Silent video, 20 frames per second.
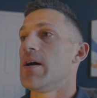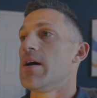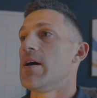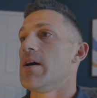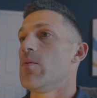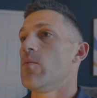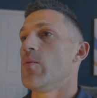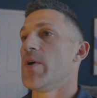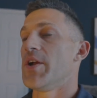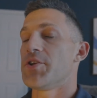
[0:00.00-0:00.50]

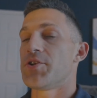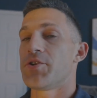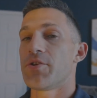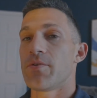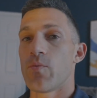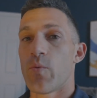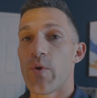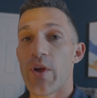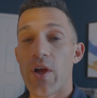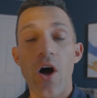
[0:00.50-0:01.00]
which
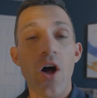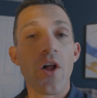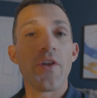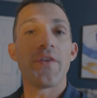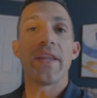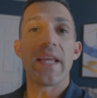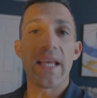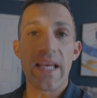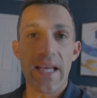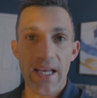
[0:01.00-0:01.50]
we all
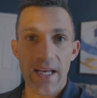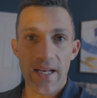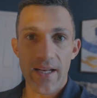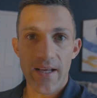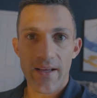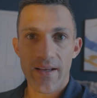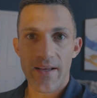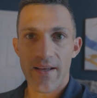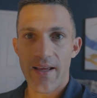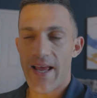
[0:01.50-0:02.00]
need
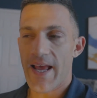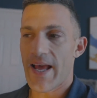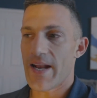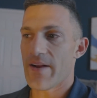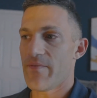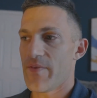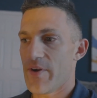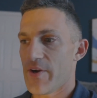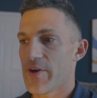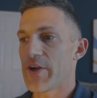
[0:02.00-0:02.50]
at a
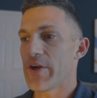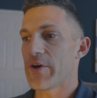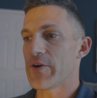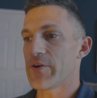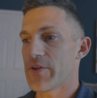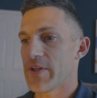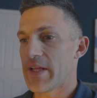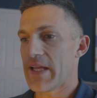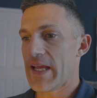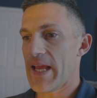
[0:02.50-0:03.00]
very
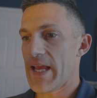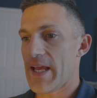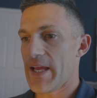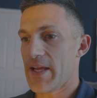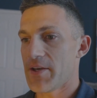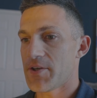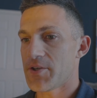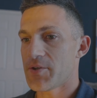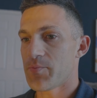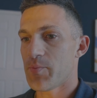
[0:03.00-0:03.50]
early
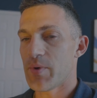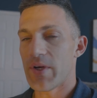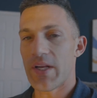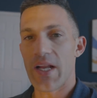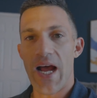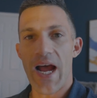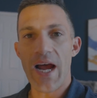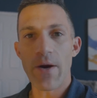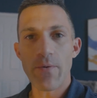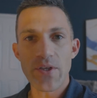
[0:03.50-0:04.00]
age.
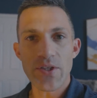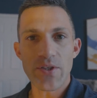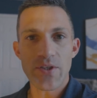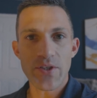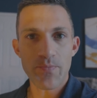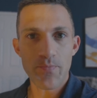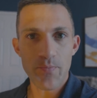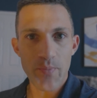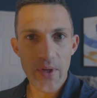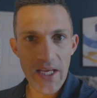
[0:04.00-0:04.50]
But I
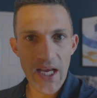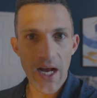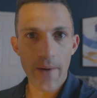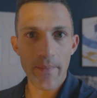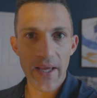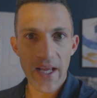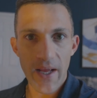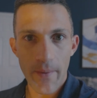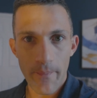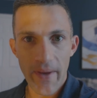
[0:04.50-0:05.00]
was
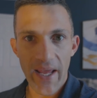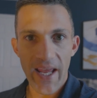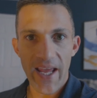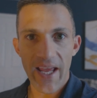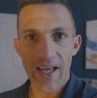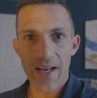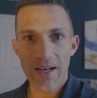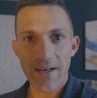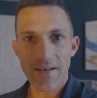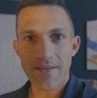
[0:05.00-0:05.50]
becoming a
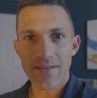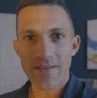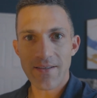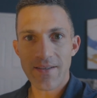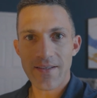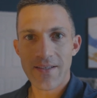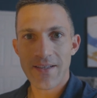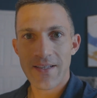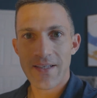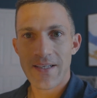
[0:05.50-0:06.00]
man.
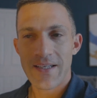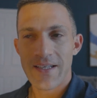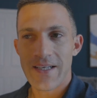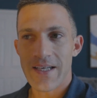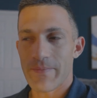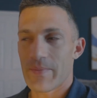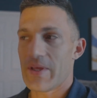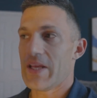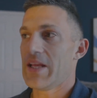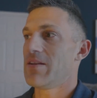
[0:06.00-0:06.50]

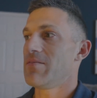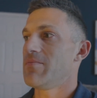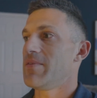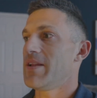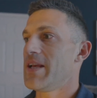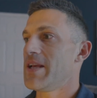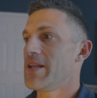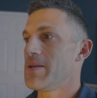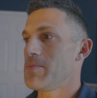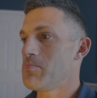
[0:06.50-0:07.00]
I mean,
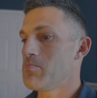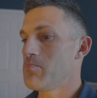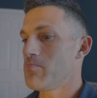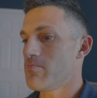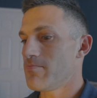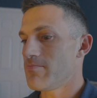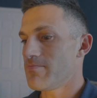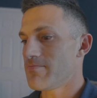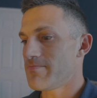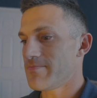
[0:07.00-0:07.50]
in
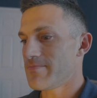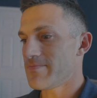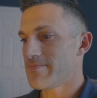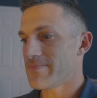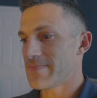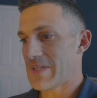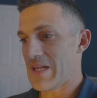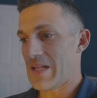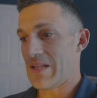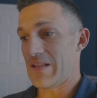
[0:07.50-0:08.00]

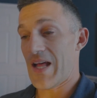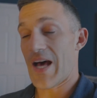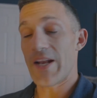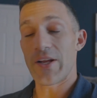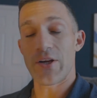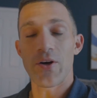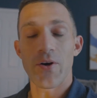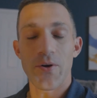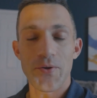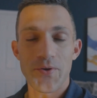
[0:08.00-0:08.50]
a lot
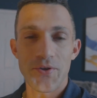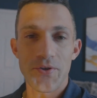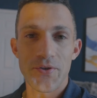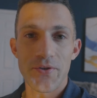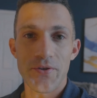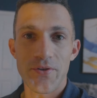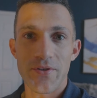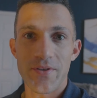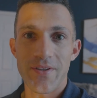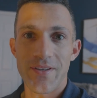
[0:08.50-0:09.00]
of
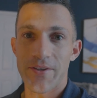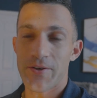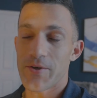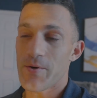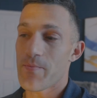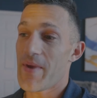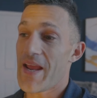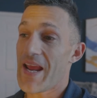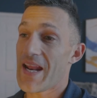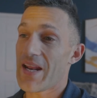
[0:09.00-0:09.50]
cultures, you're a
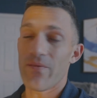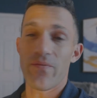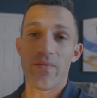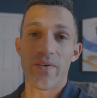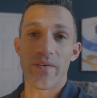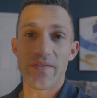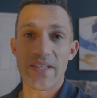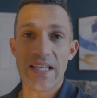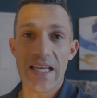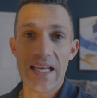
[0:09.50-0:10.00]
man at
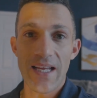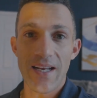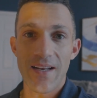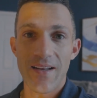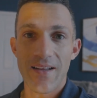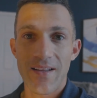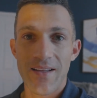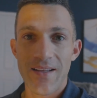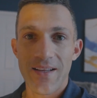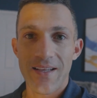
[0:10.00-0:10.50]
15.
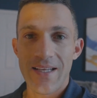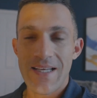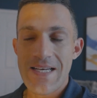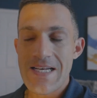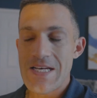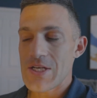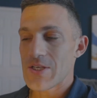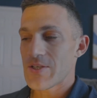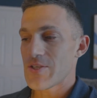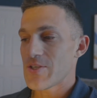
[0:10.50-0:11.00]

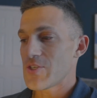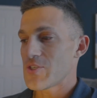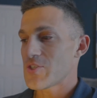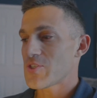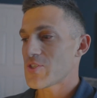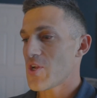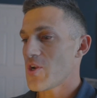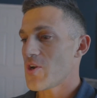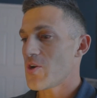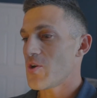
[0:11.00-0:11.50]

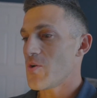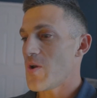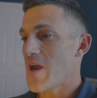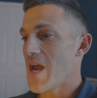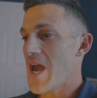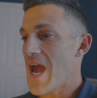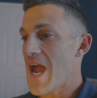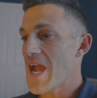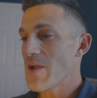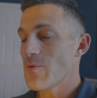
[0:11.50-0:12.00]

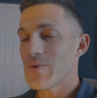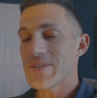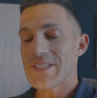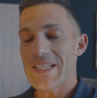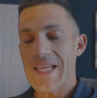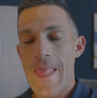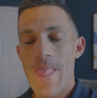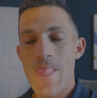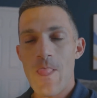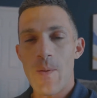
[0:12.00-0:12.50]
So I was
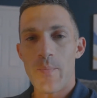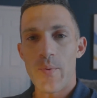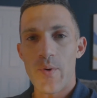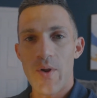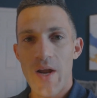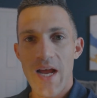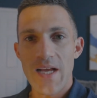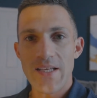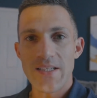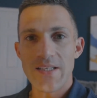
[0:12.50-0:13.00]
in the
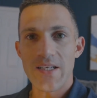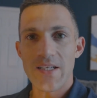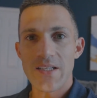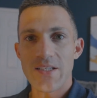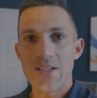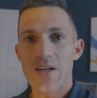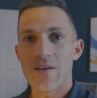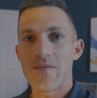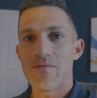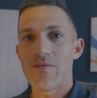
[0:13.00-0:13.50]

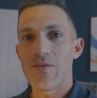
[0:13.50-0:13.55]
process of